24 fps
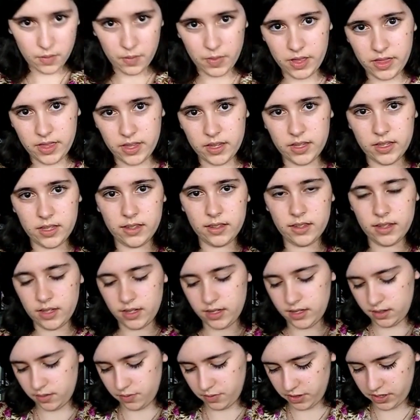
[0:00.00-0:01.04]
But this
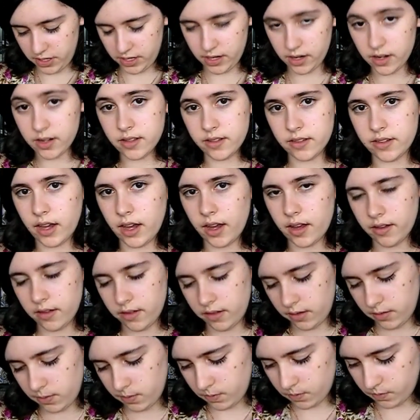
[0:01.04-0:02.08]
is a pretty good
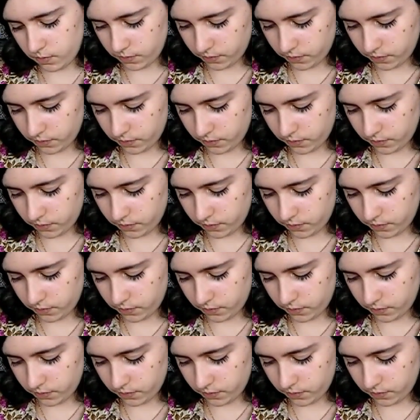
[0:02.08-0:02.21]
size.